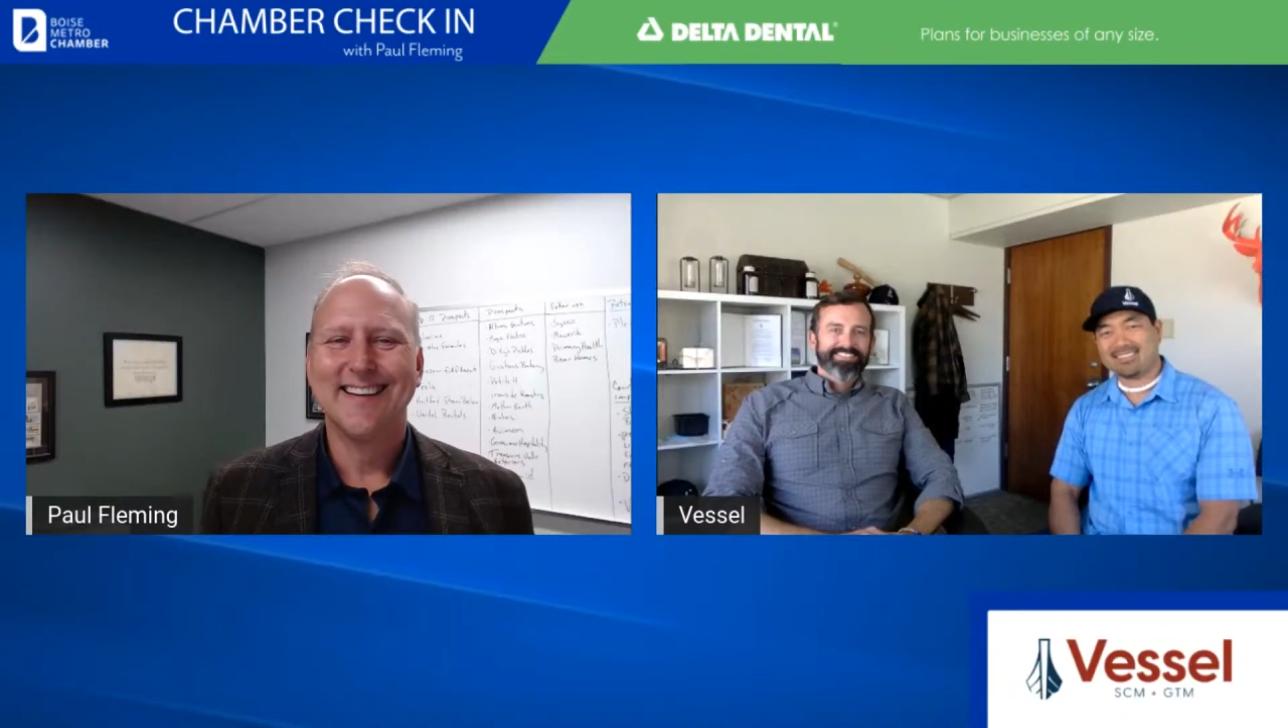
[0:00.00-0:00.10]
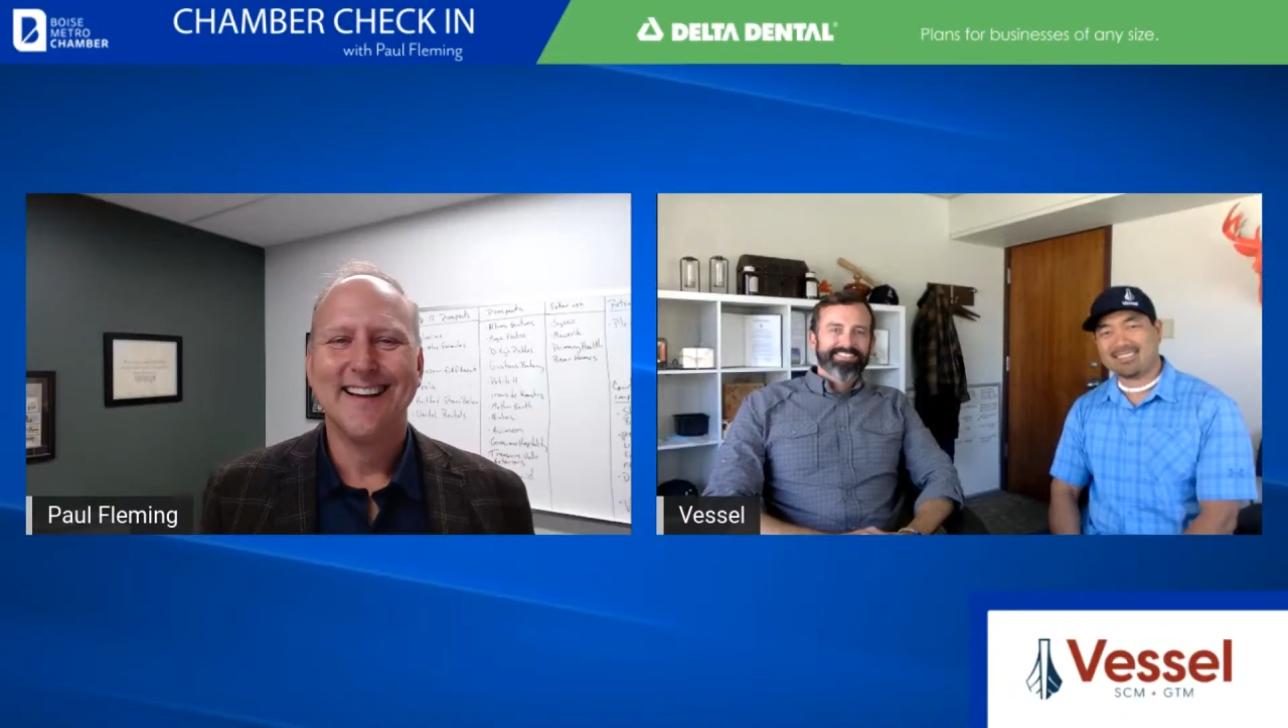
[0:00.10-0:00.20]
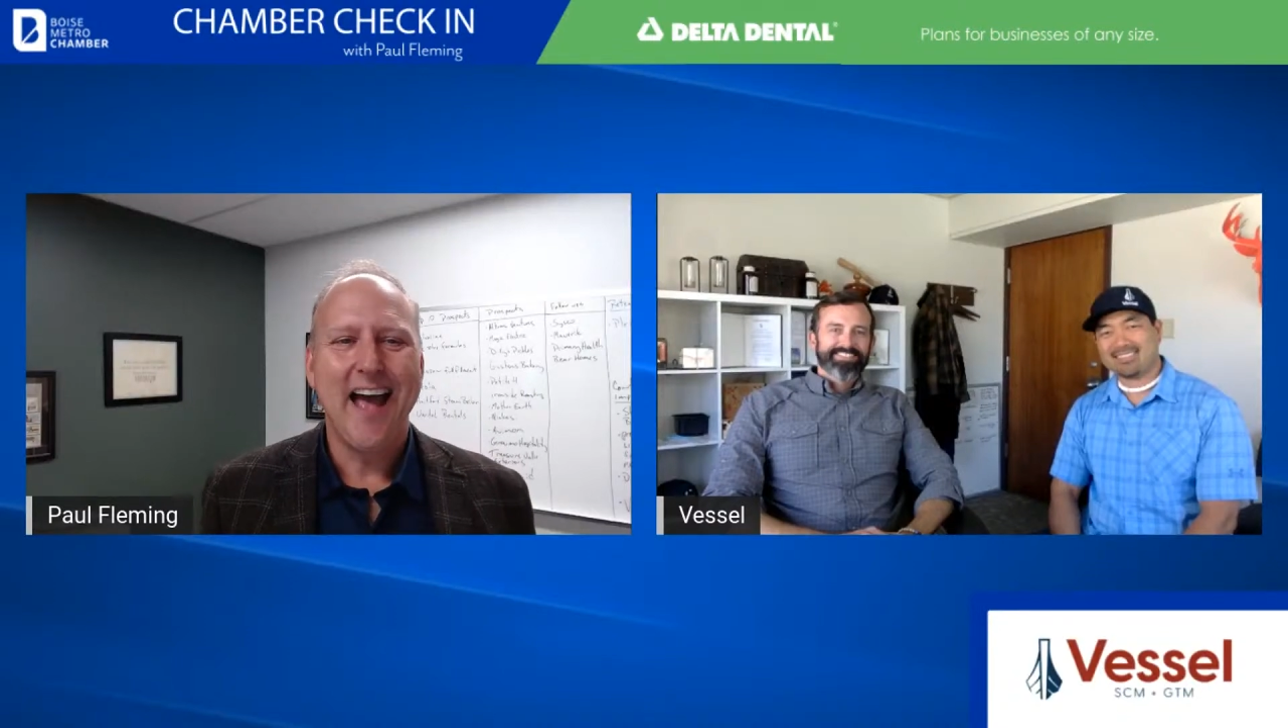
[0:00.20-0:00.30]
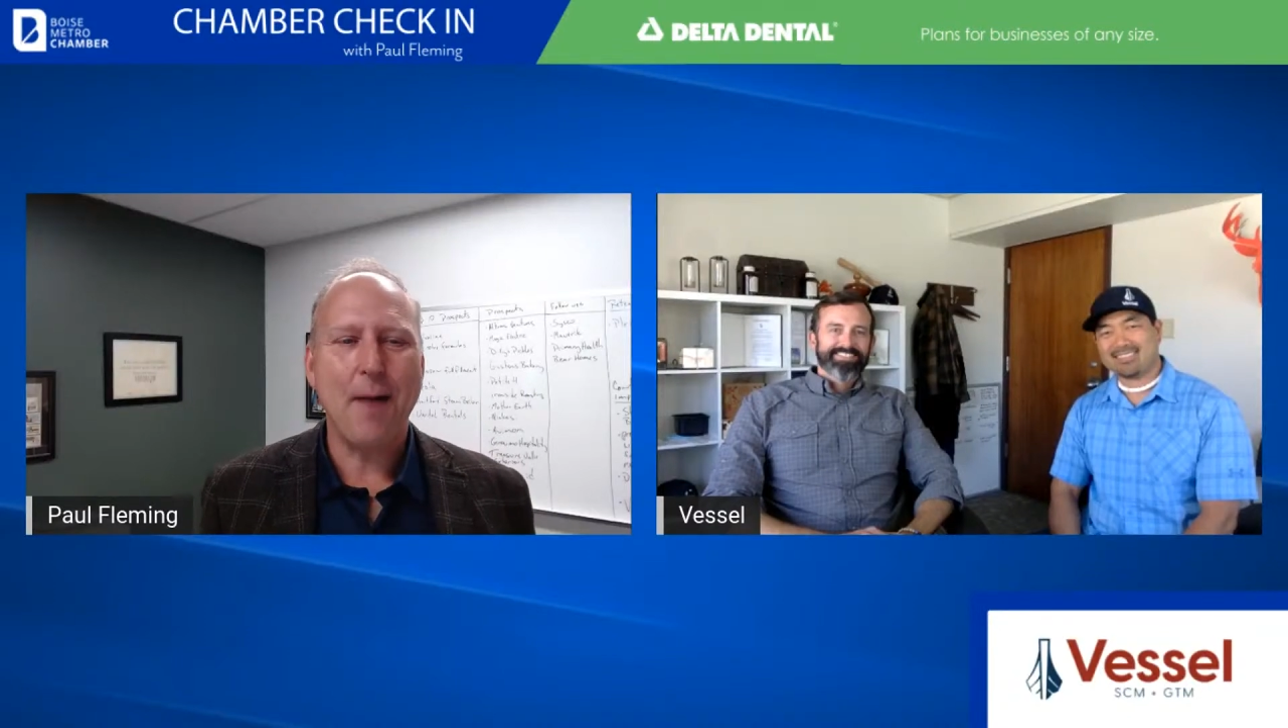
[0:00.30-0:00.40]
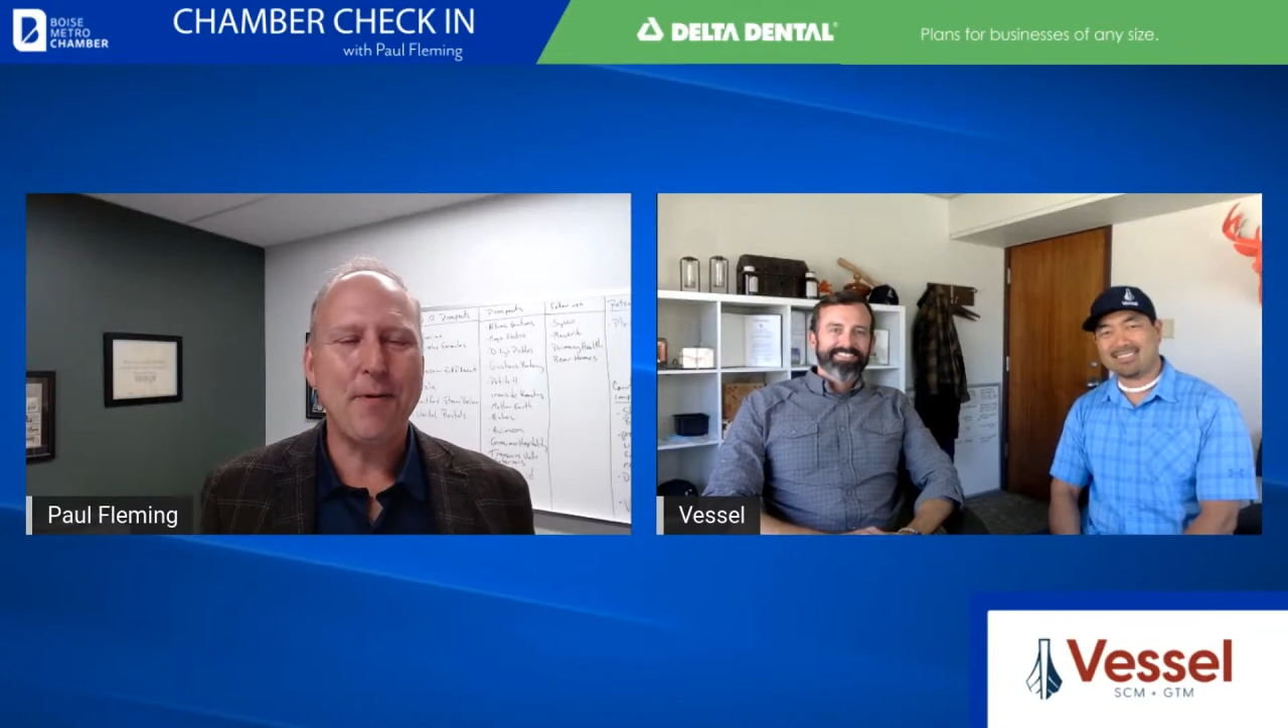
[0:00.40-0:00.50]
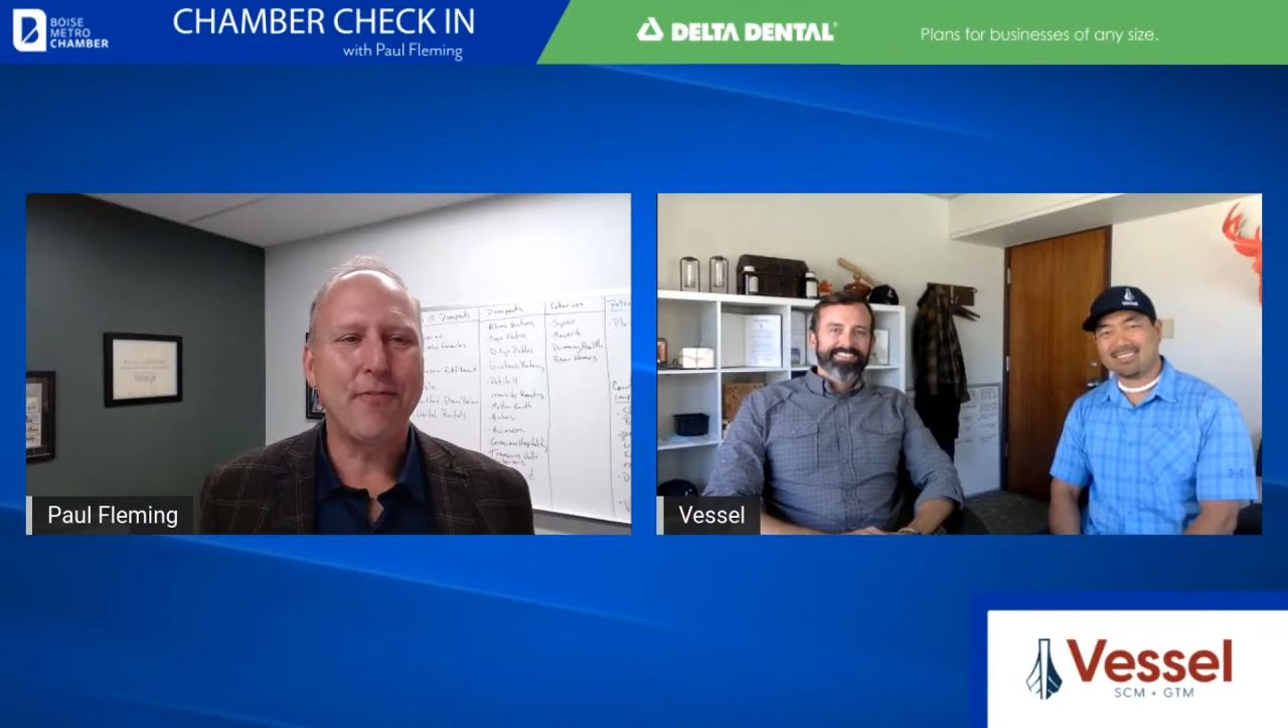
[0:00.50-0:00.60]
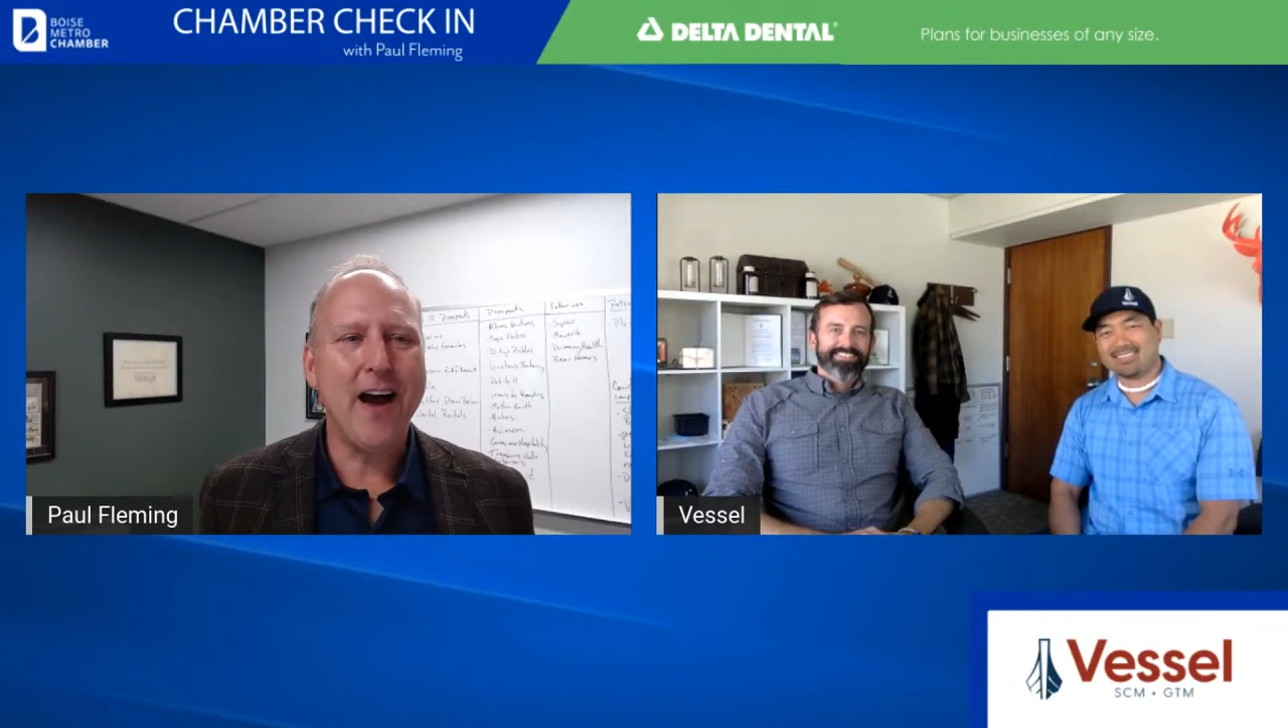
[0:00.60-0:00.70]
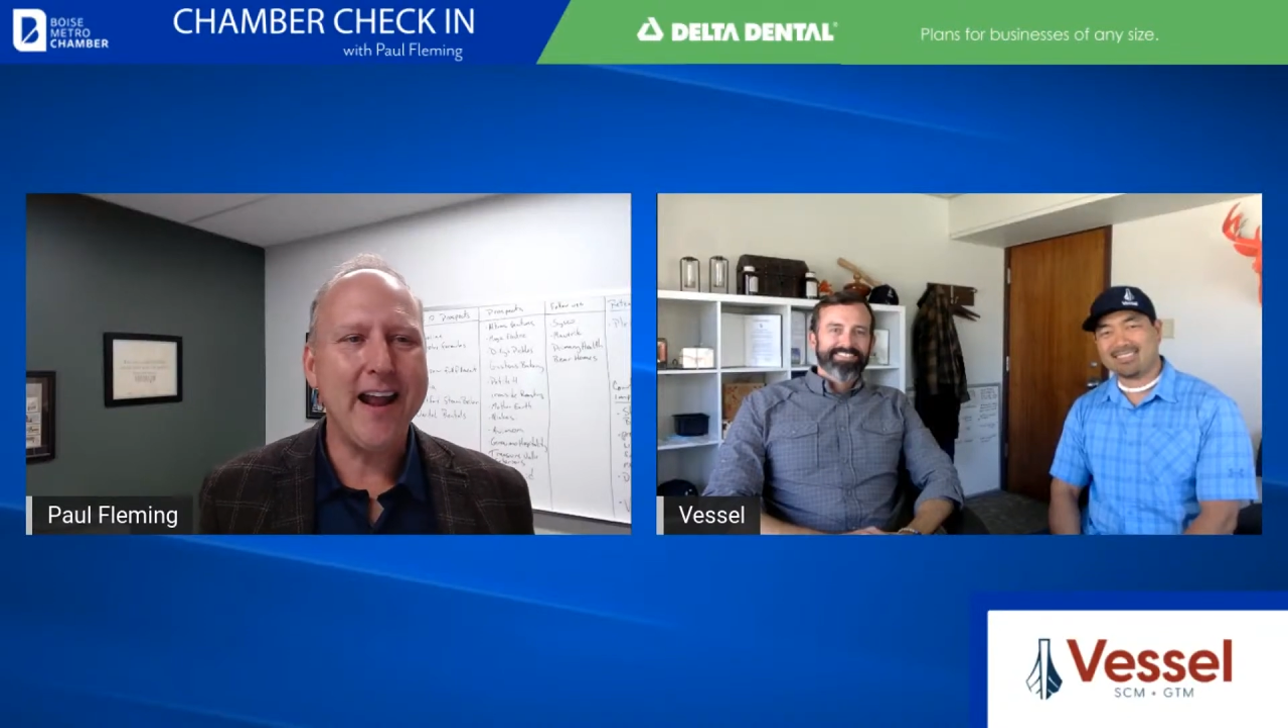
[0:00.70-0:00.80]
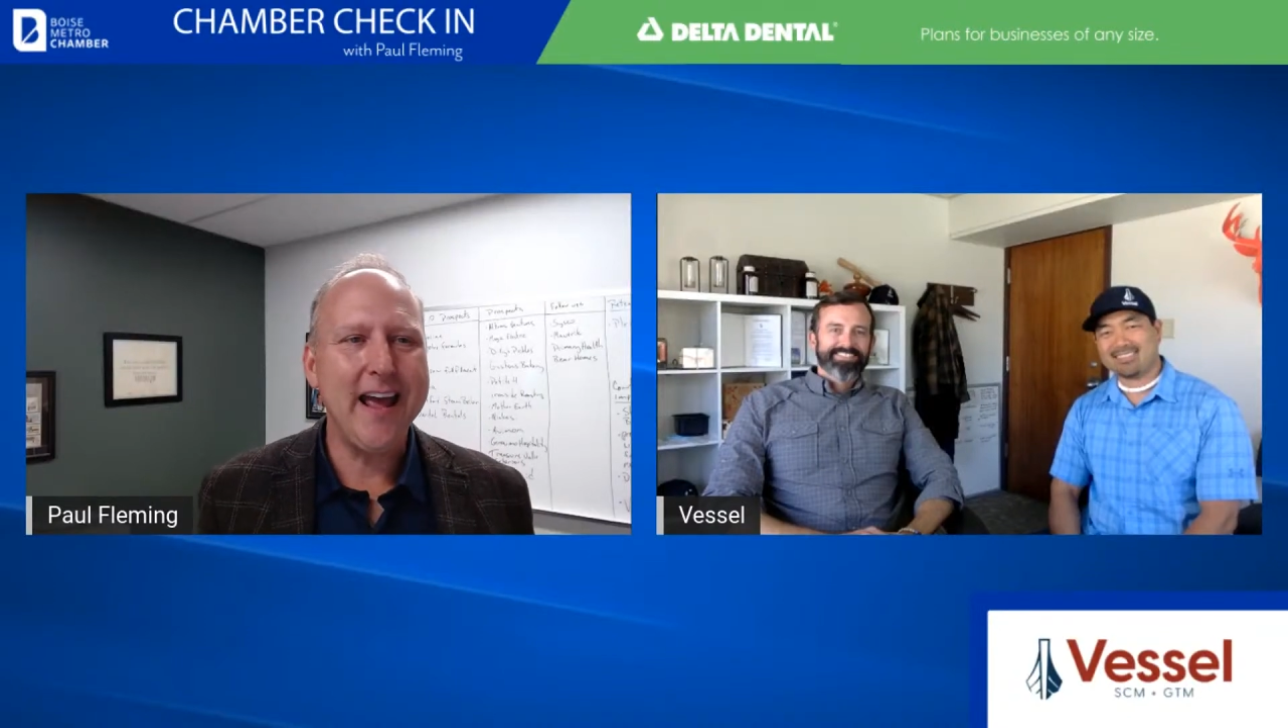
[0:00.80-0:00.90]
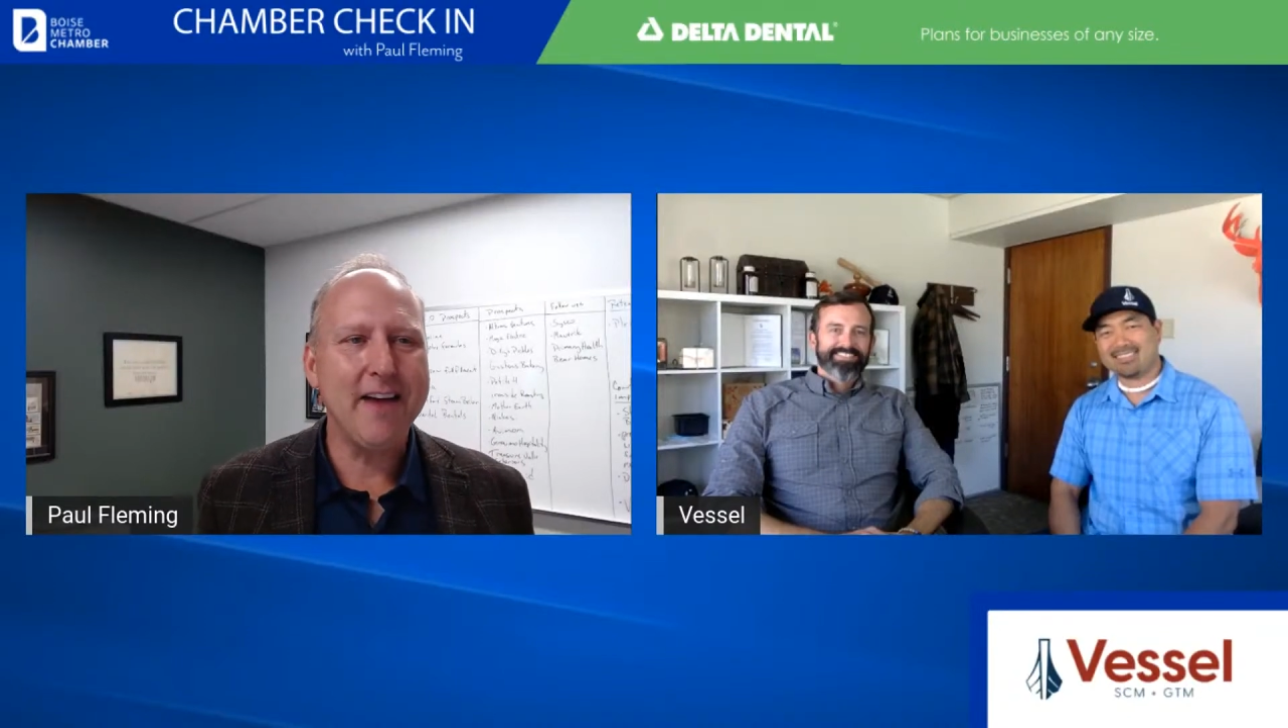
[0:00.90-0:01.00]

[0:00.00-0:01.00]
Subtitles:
Happy Friday,